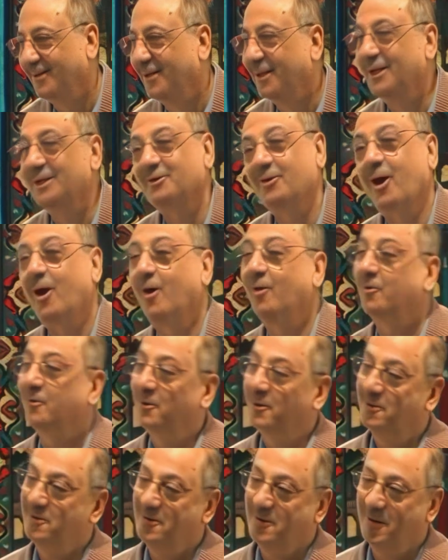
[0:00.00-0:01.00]
Is how do
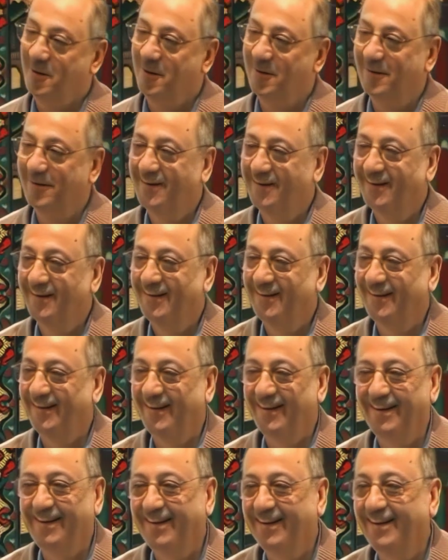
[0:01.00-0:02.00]
you know?
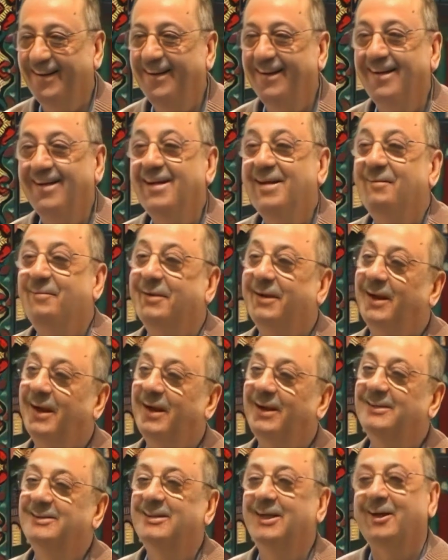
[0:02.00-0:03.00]

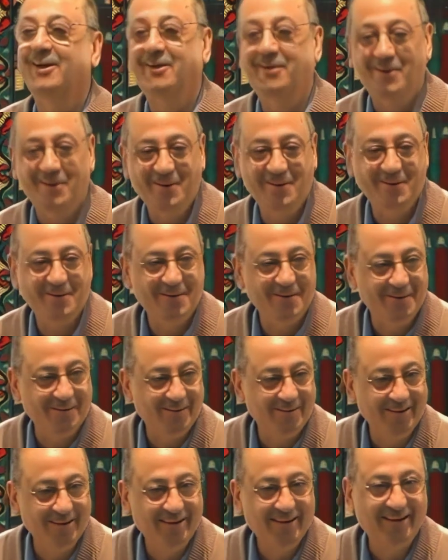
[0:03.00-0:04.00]
Because yakunu.
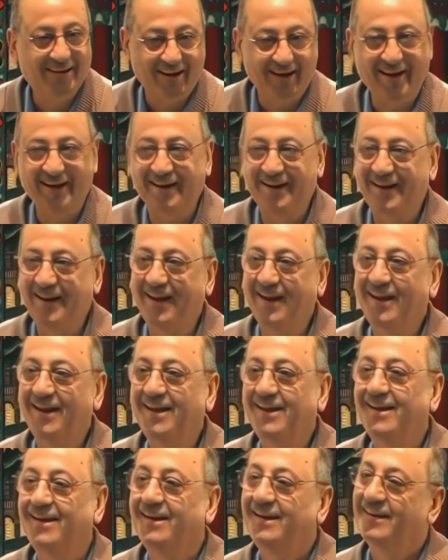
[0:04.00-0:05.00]
Kāna
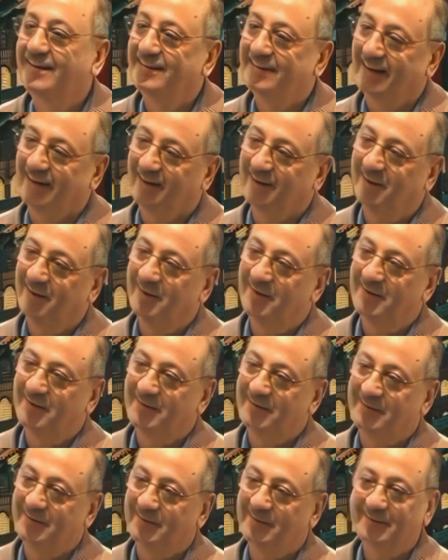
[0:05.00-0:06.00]

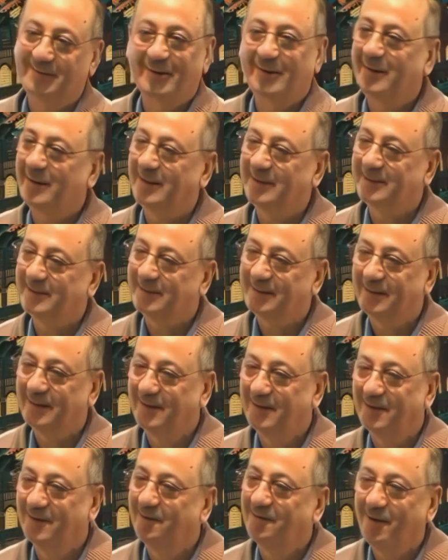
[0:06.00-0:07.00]
yakunu. So it is
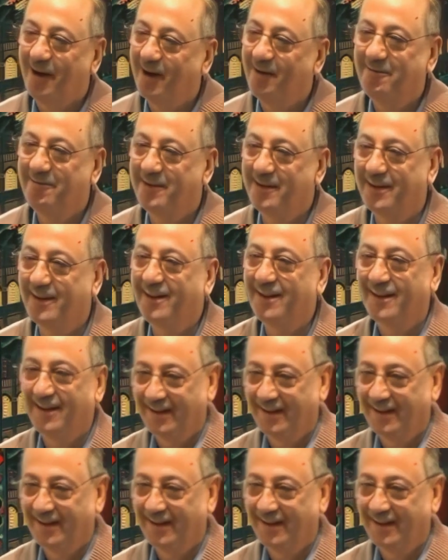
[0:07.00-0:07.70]
wawi.